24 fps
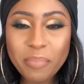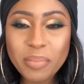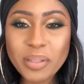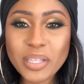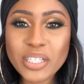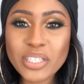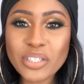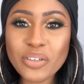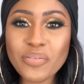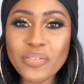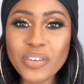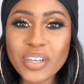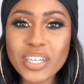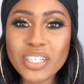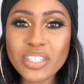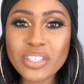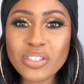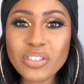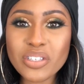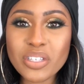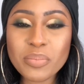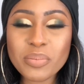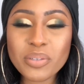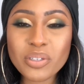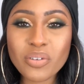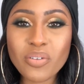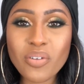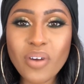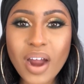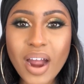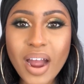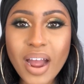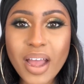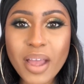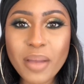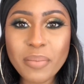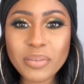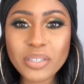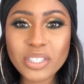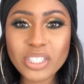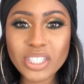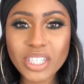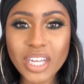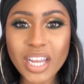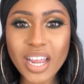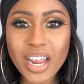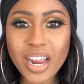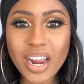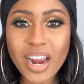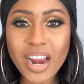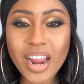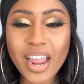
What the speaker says: Please don't forget to subscribe, share,